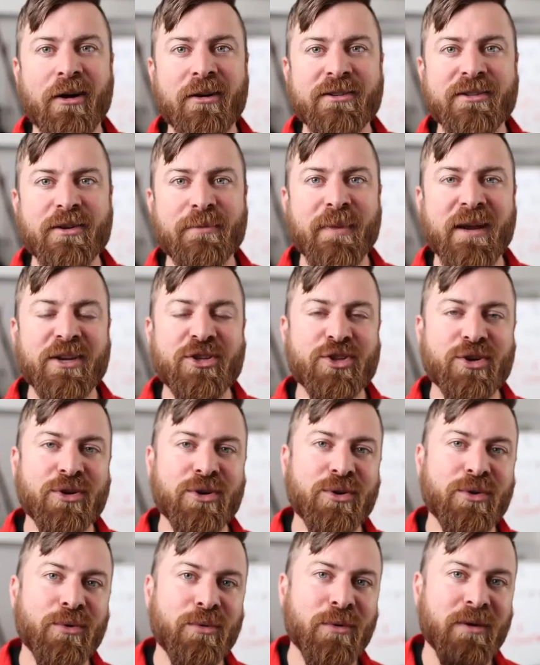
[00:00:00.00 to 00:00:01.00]
Also, make sure
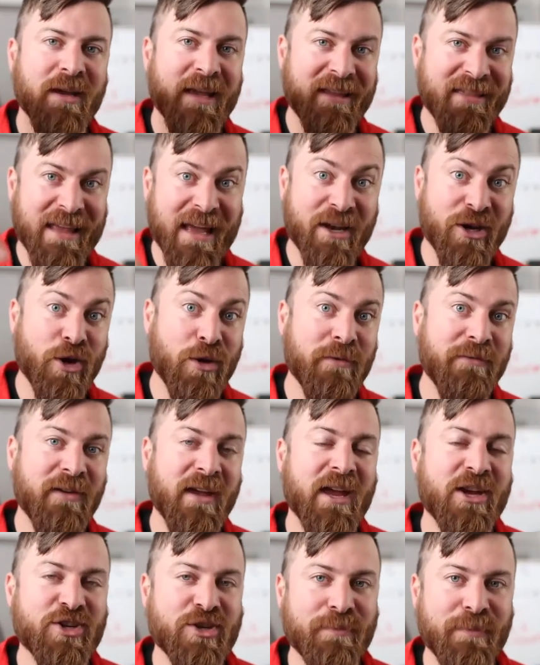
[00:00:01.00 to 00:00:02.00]
to hit that
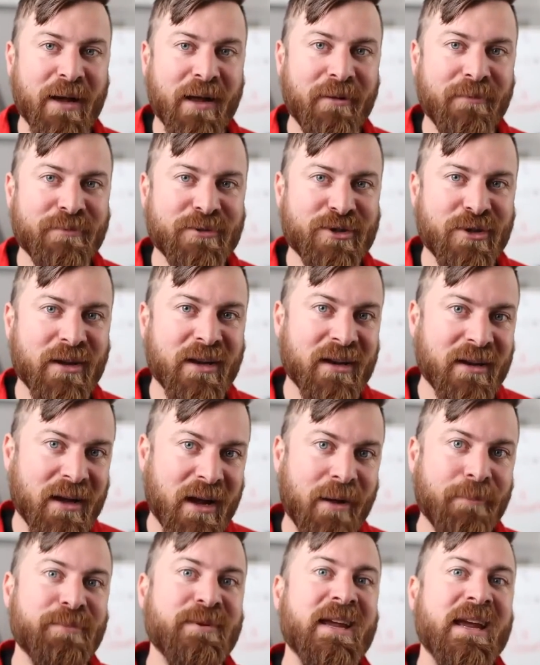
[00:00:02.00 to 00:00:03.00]
notification bell so you can
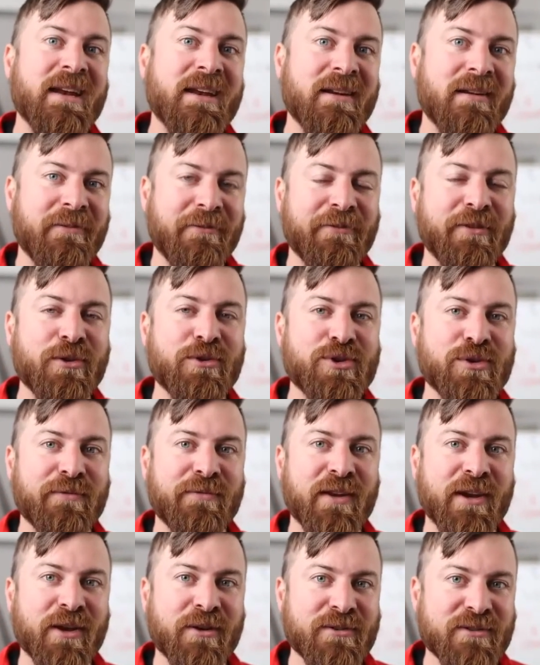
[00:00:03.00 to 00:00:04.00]
update it of future
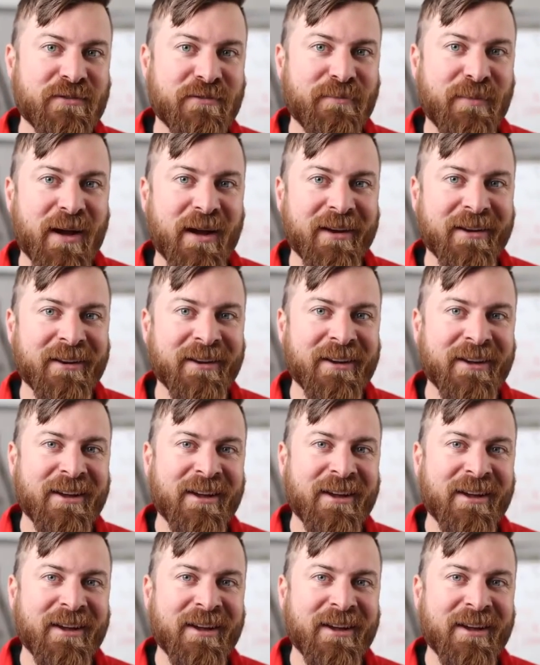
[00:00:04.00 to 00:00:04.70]
videos of mine.